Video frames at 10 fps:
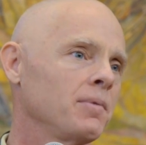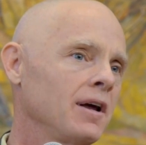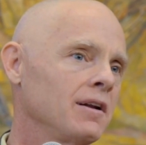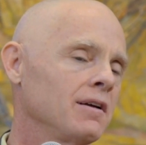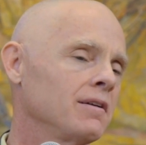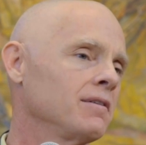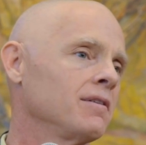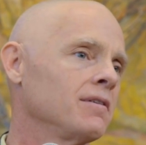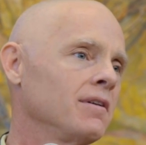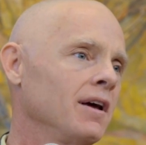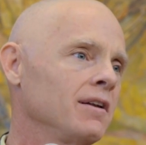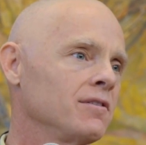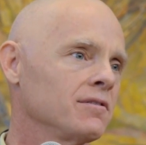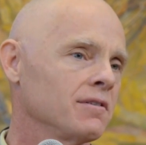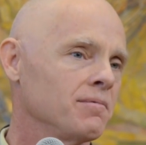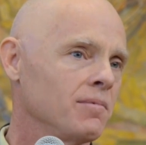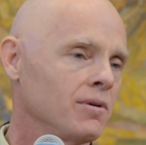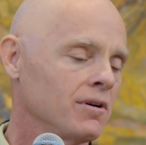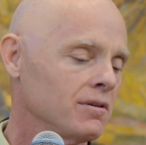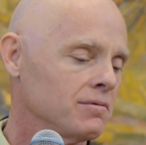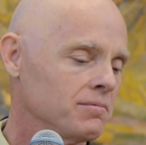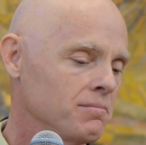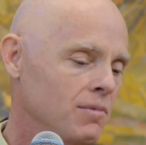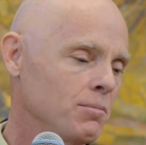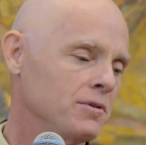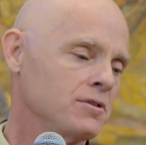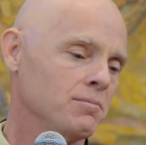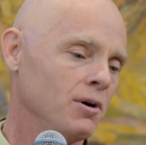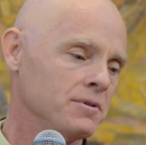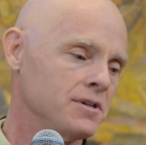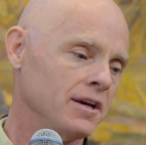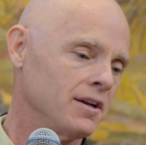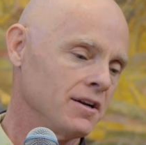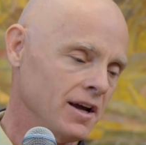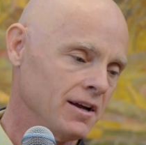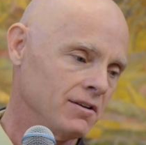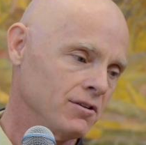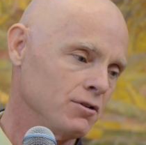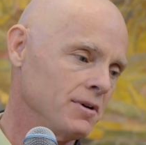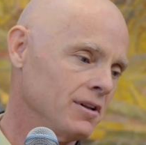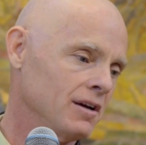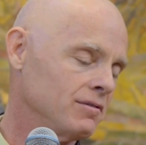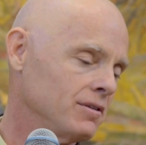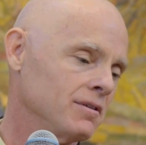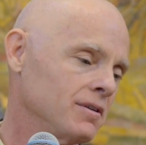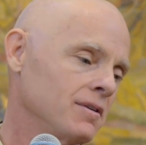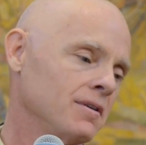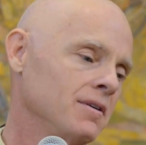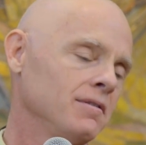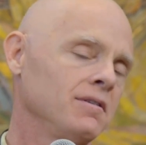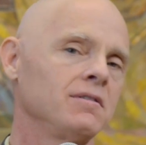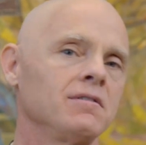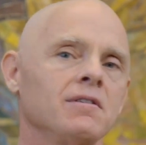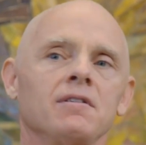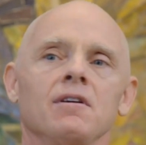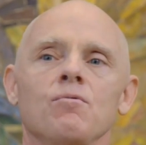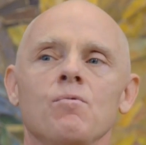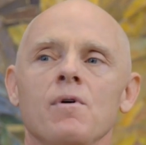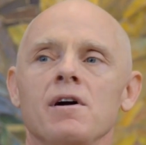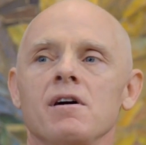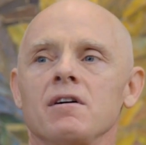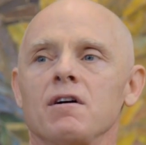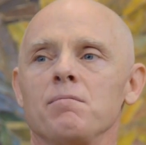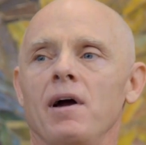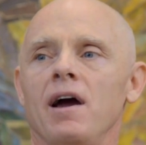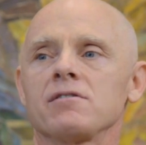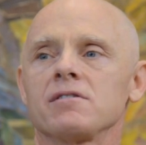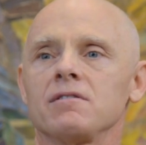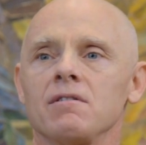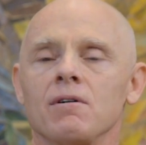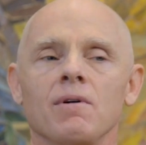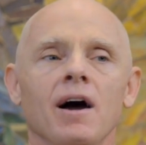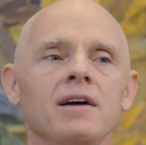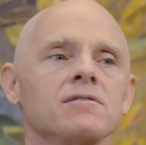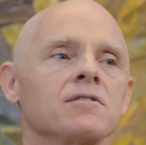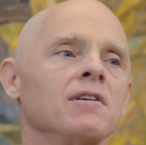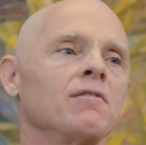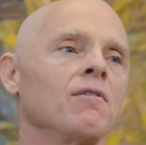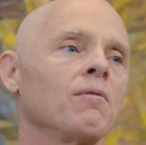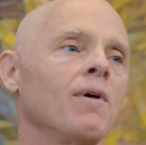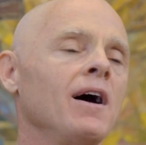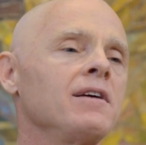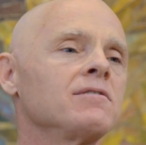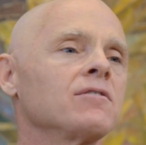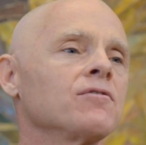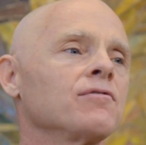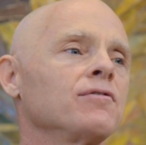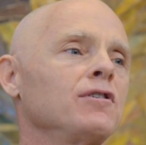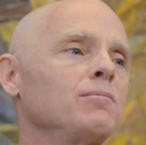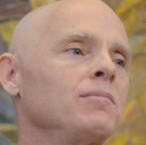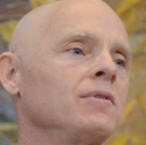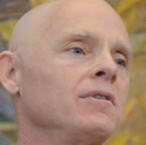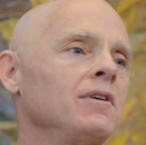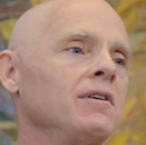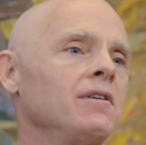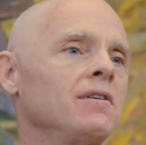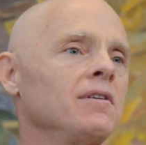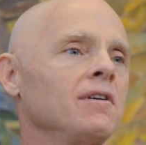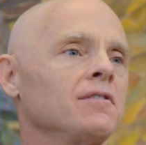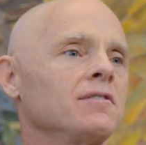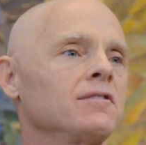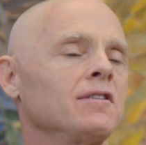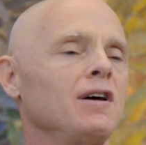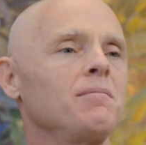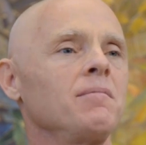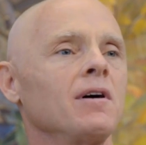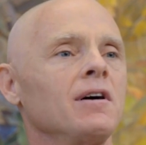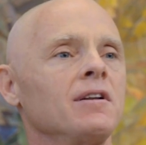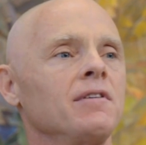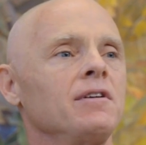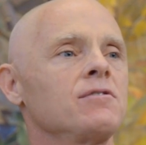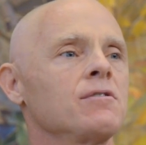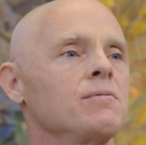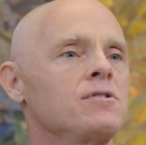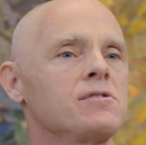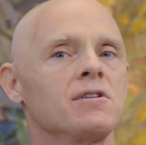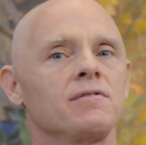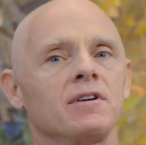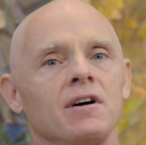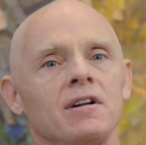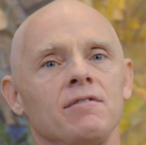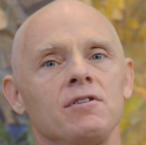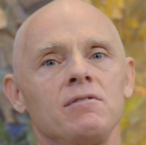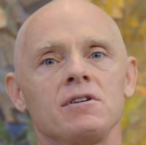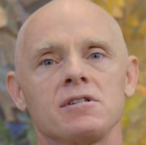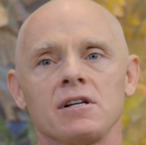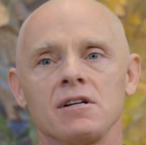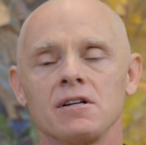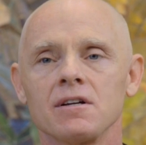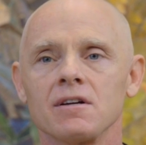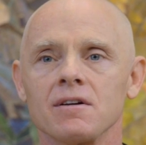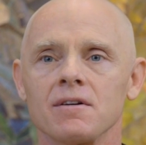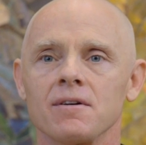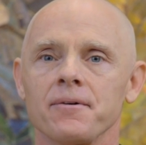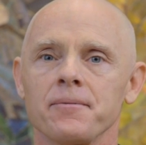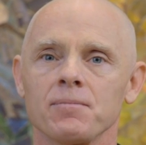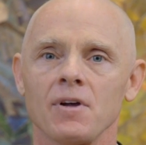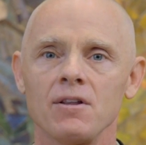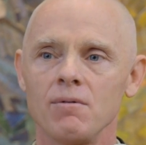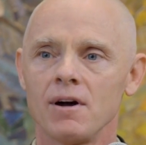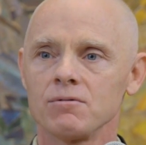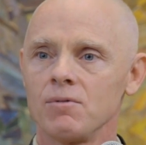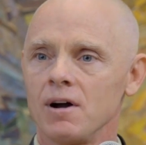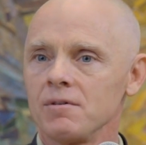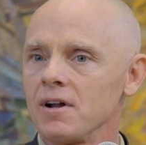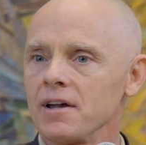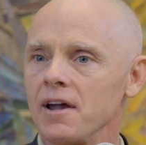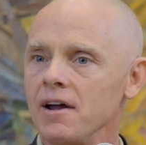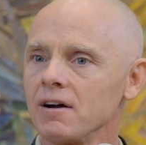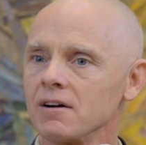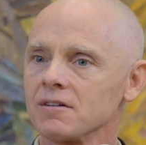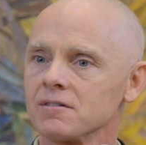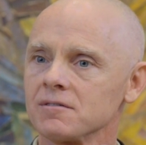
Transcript: but at just a more moment-to-moment, day-to-day human level, this is, I think, where compassion arises. It arises from some kind of intuition of a kind of unity. Otherwise, why would I care?